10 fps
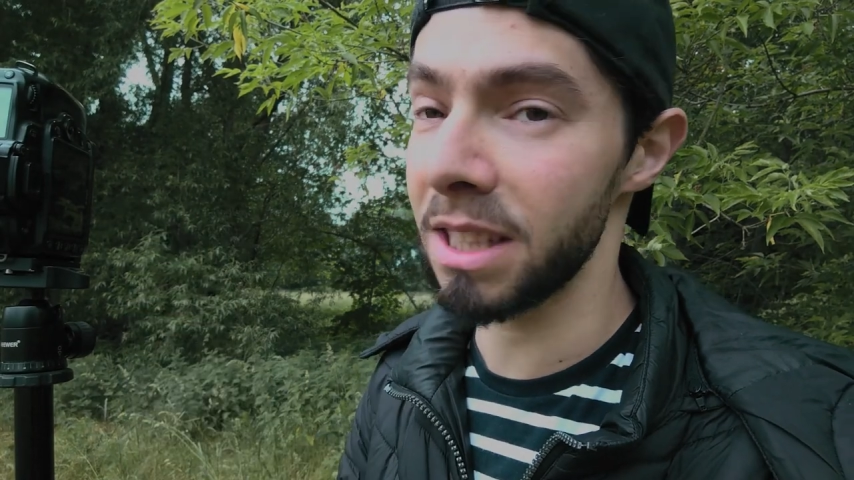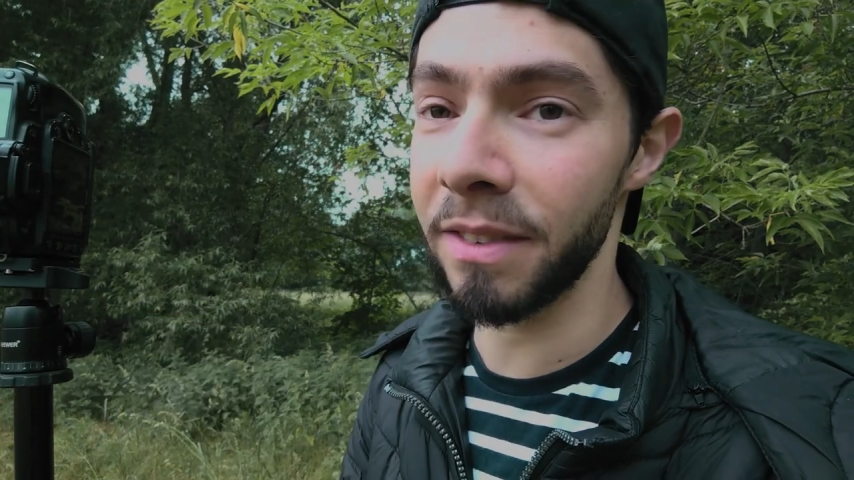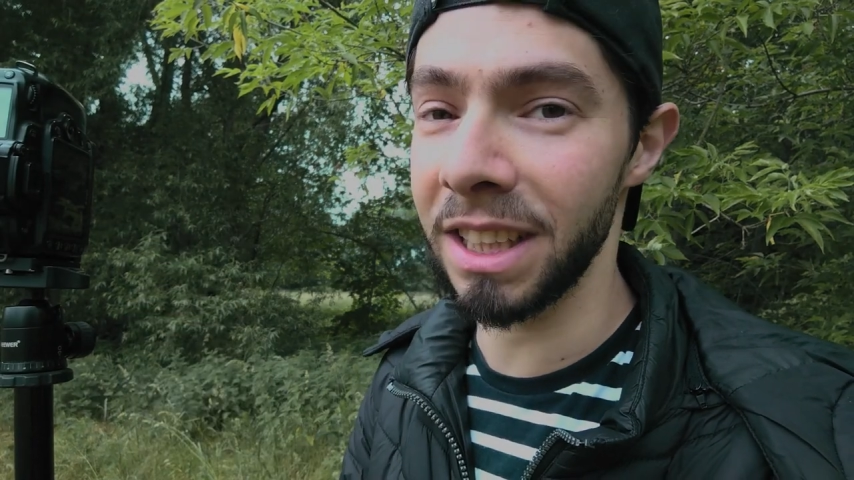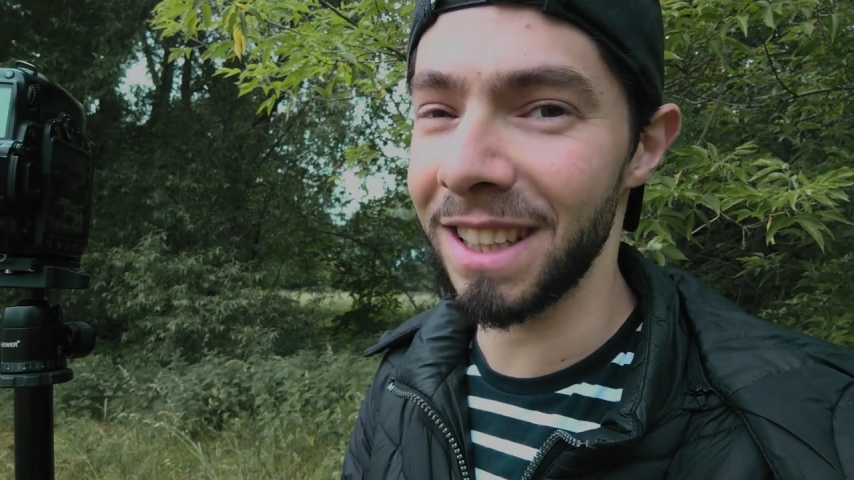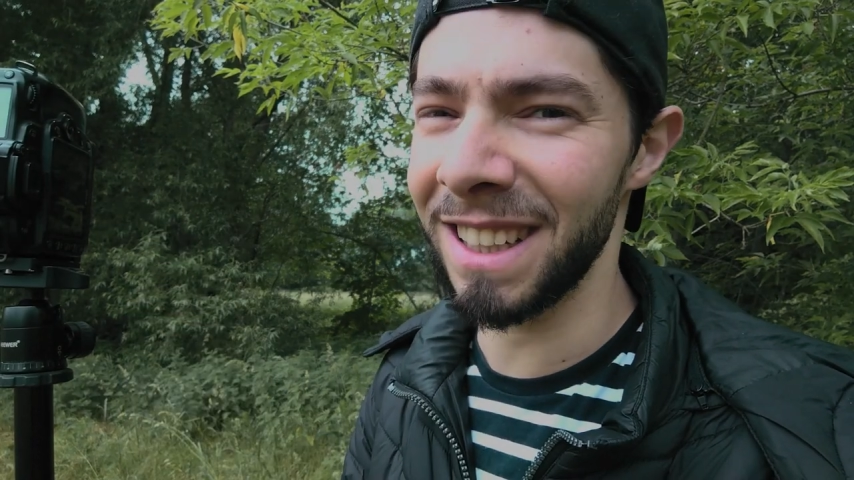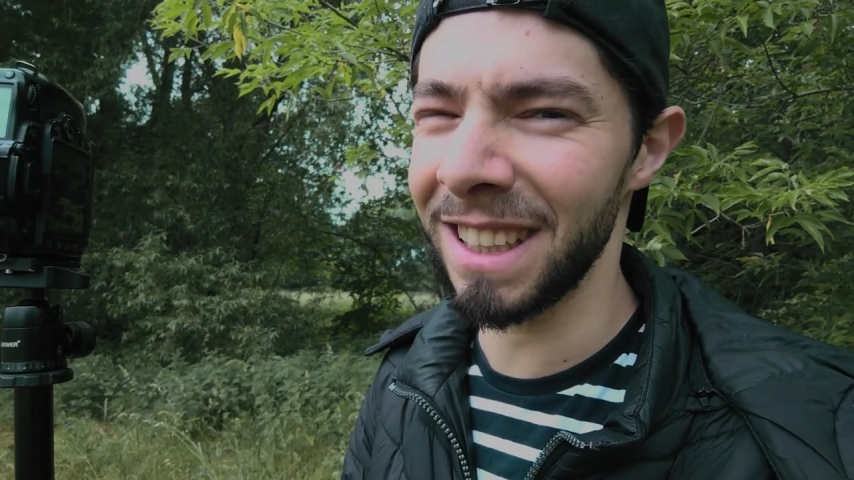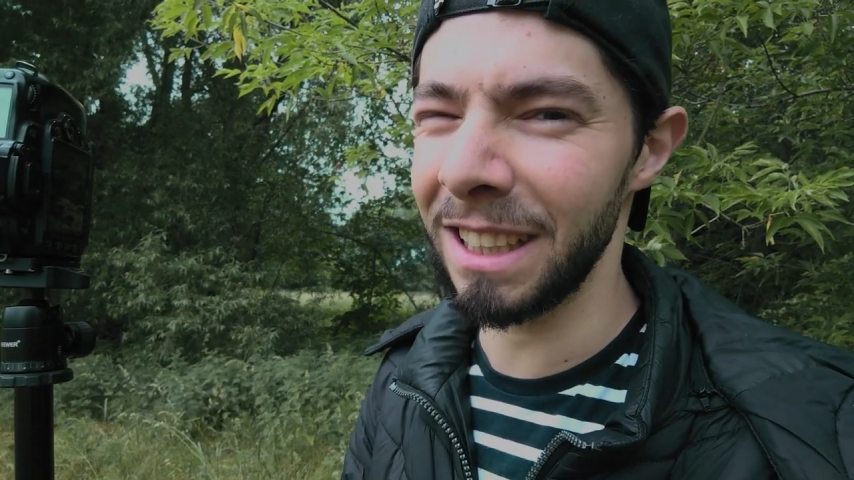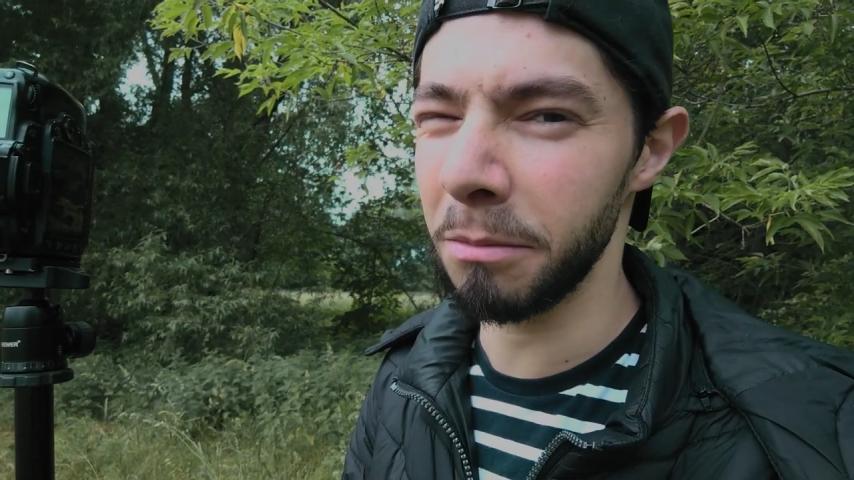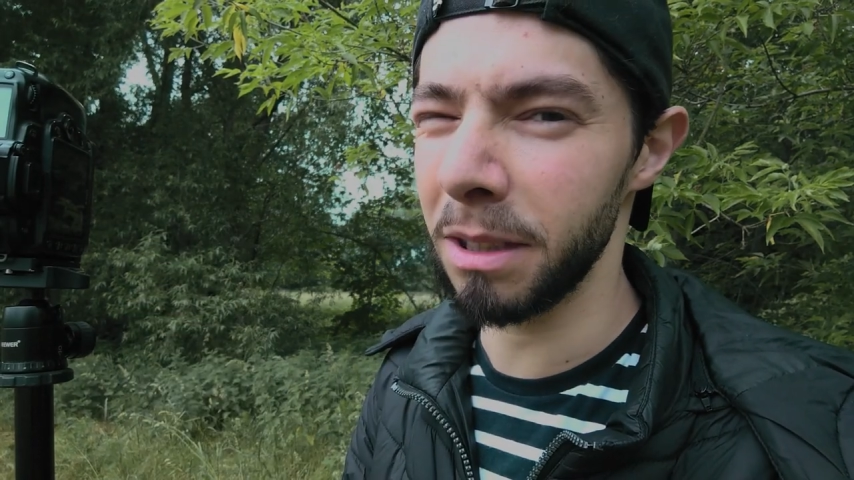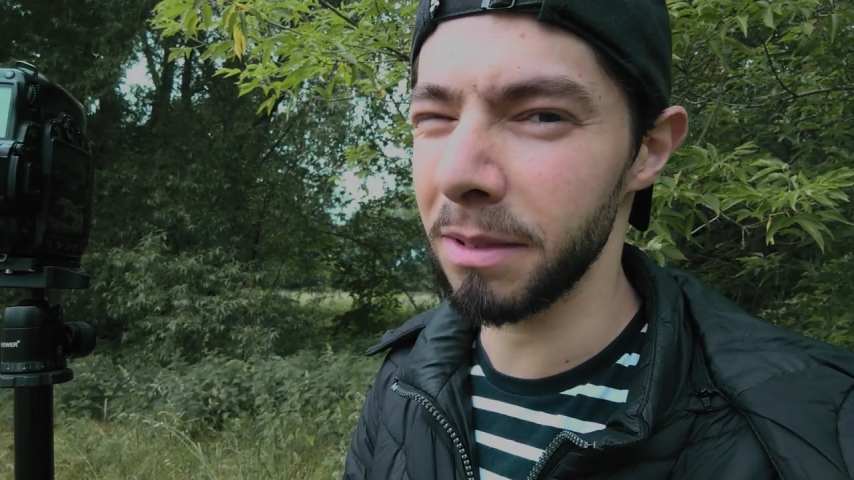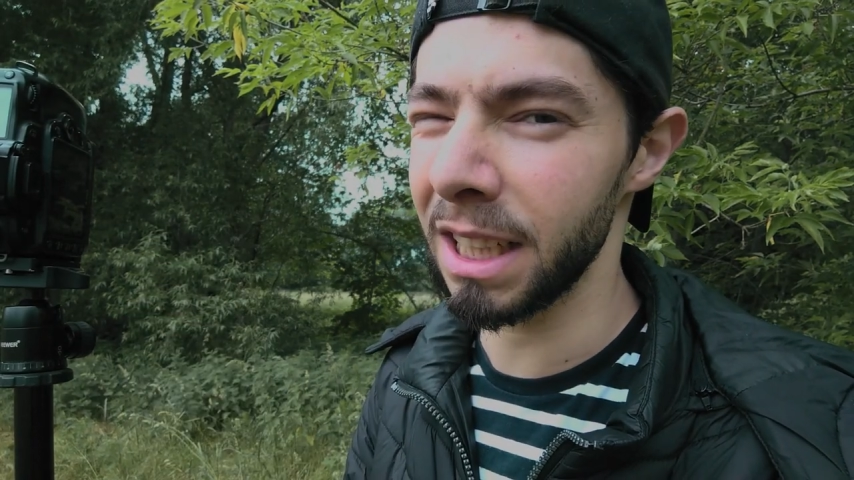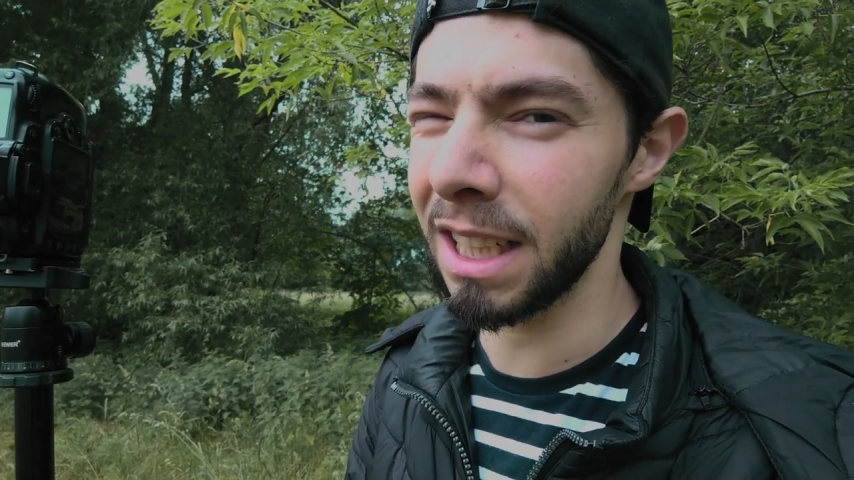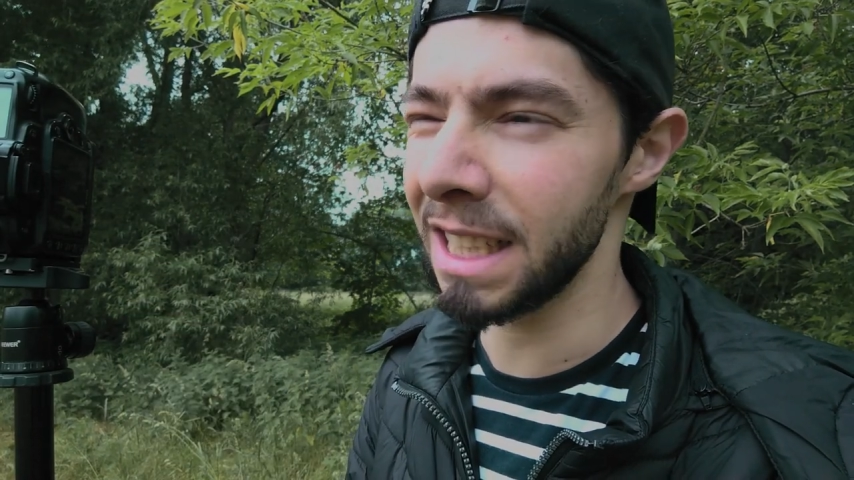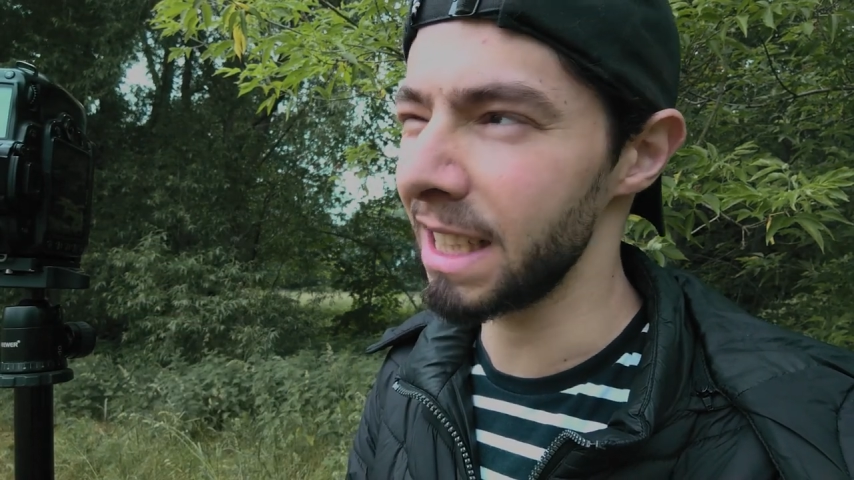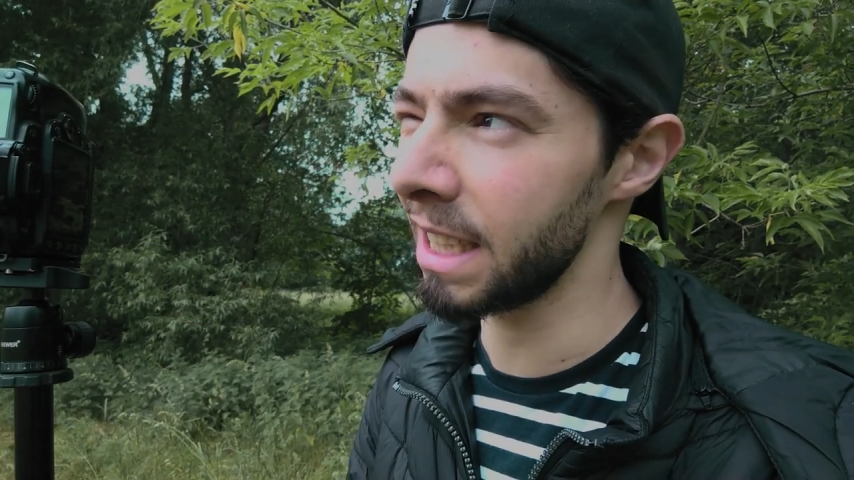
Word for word: 70-300mm lens,